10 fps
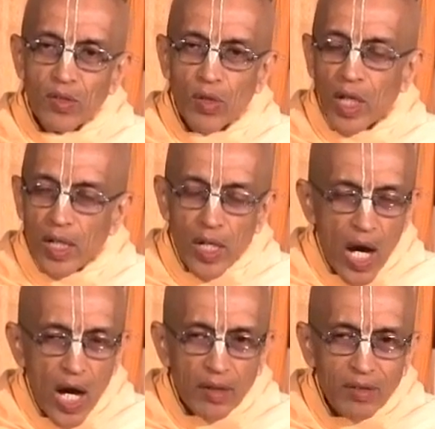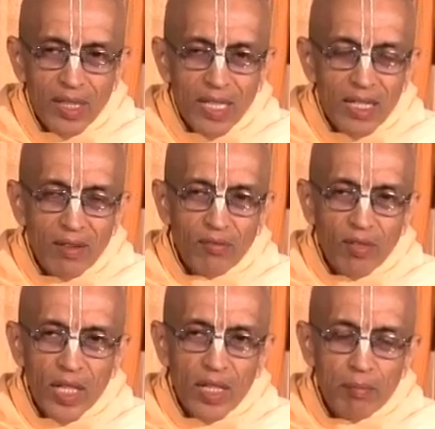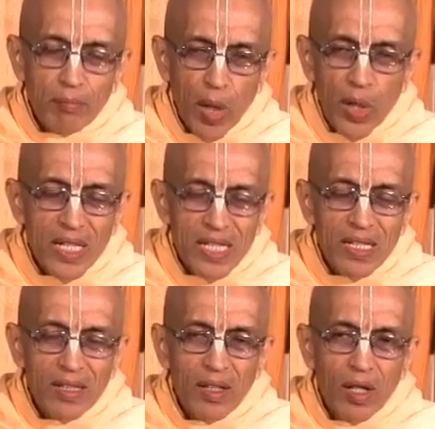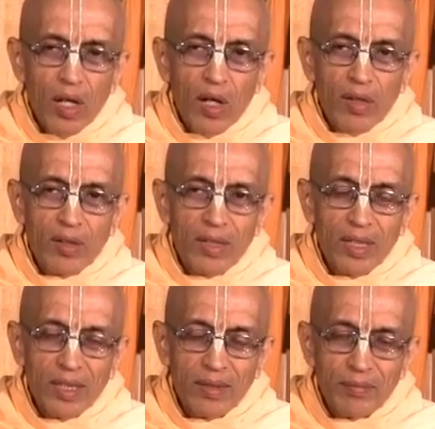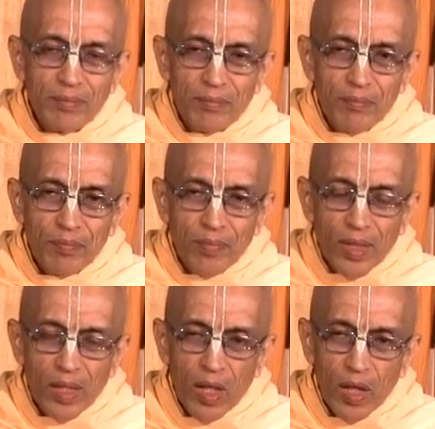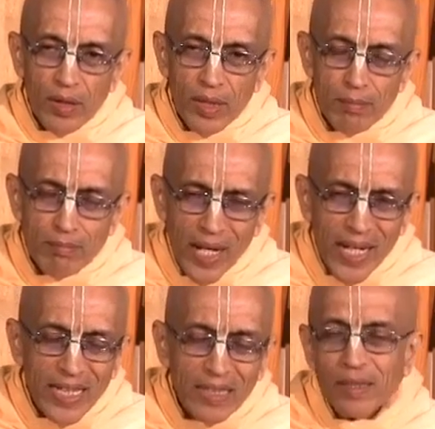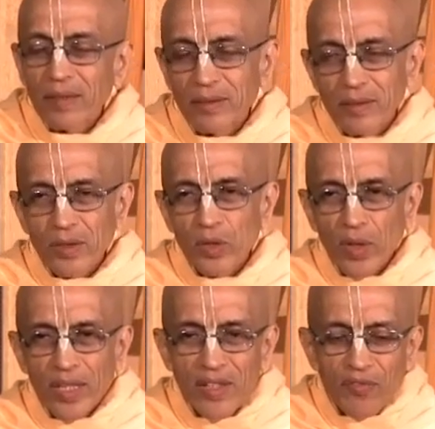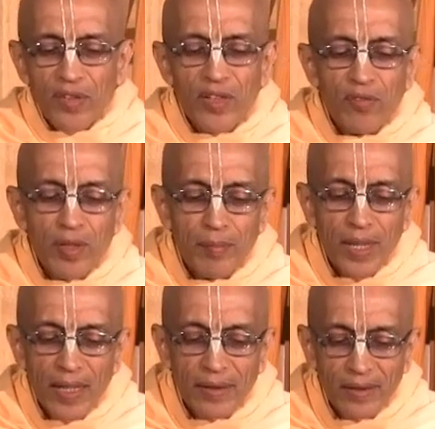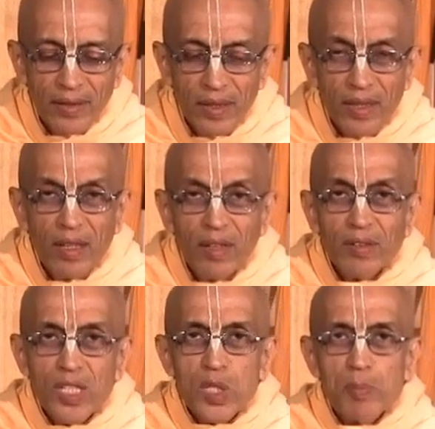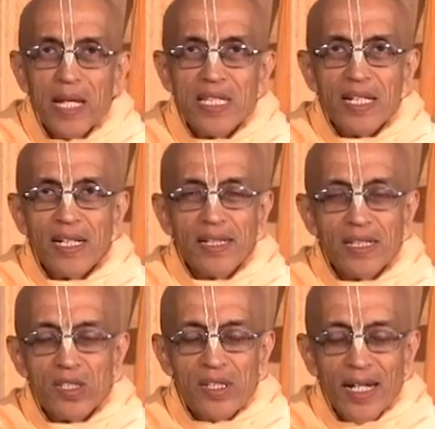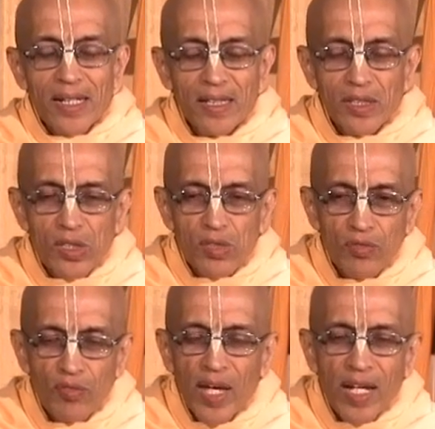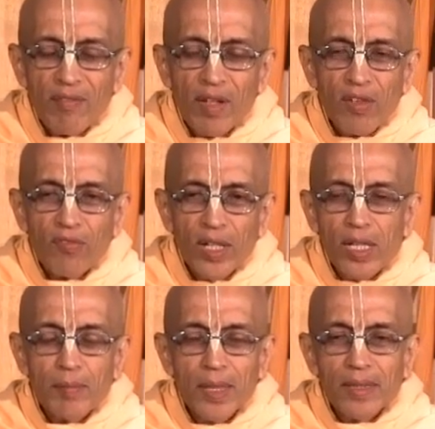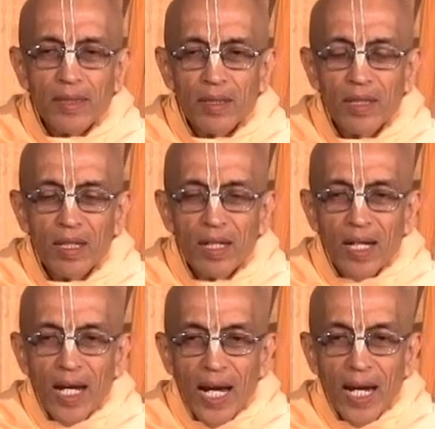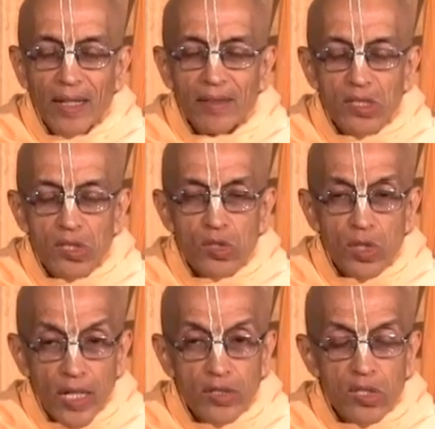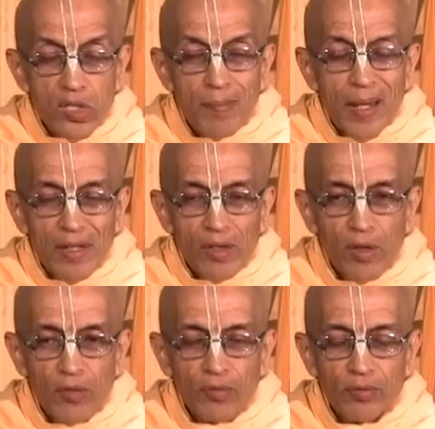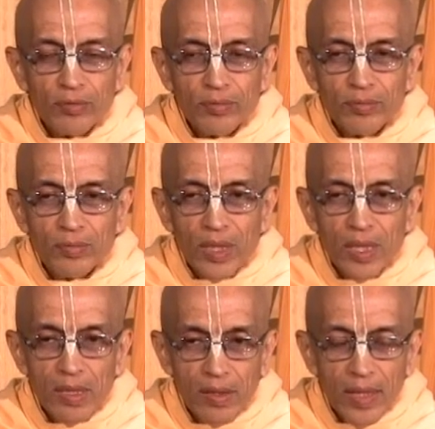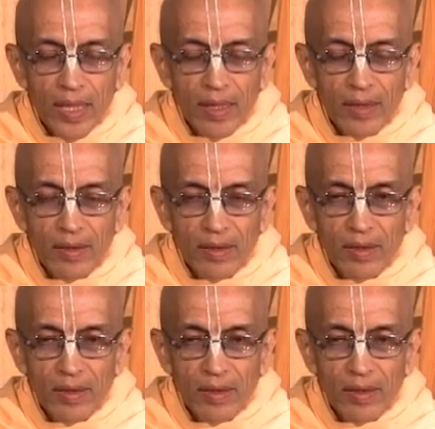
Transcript: You are not the very body or the or the mind. You are different from that. This basic understanding is very, very fundamental and this is not just a matter of hearing